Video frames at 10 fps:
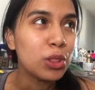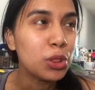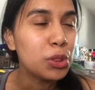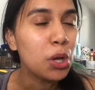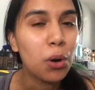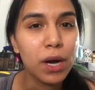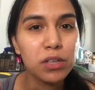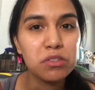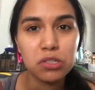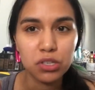know how to
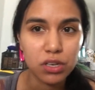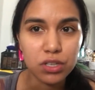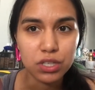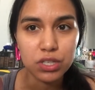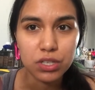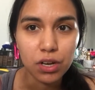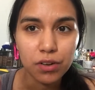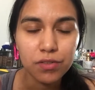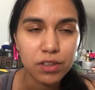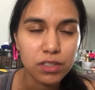do certain
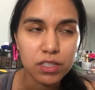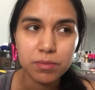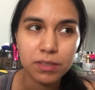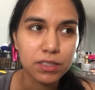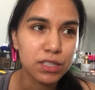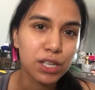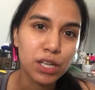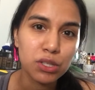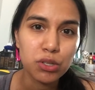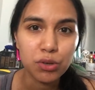stuff and expect the cna
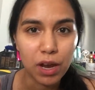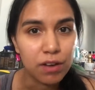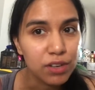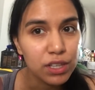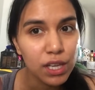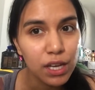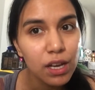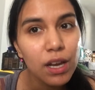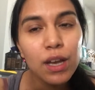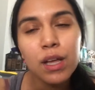to do everything
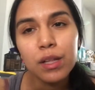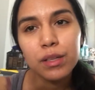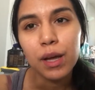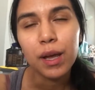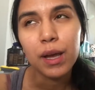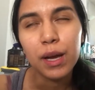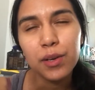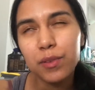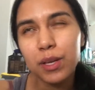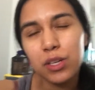like it kind of
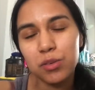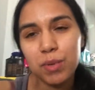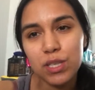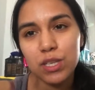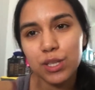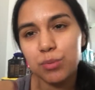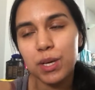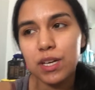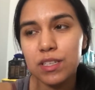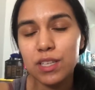like you know makes sense
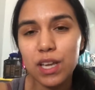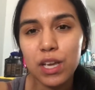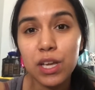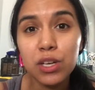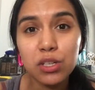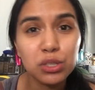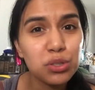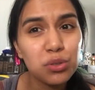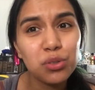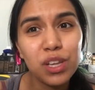because in nursing
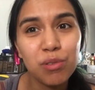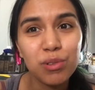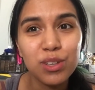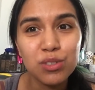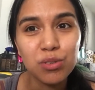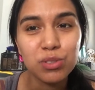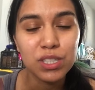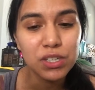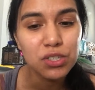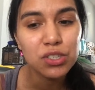school they really don't
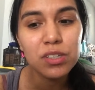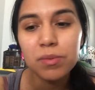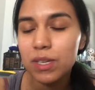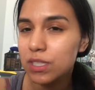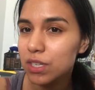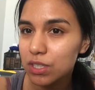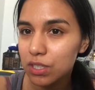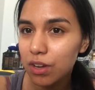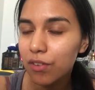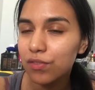teach you the basic
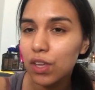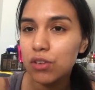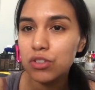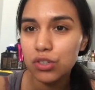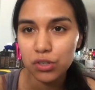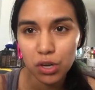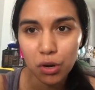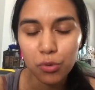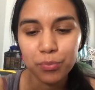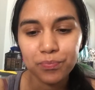stuff that you should know